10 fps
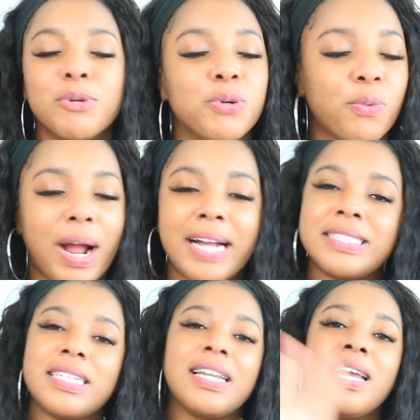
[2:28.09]
moon
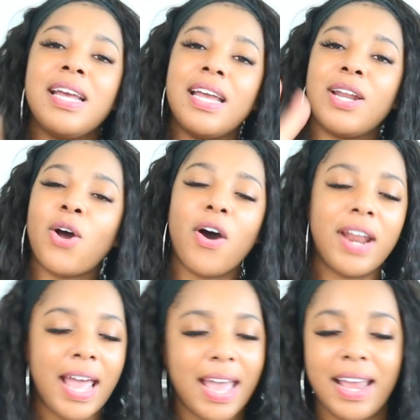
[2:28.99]
rising, and all
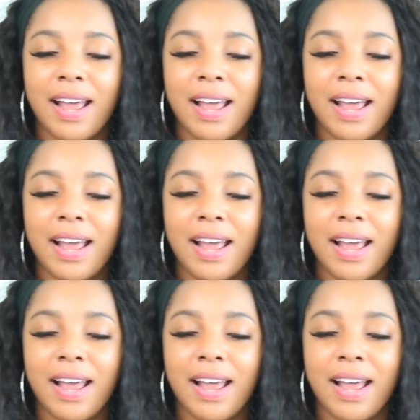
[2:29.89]
that.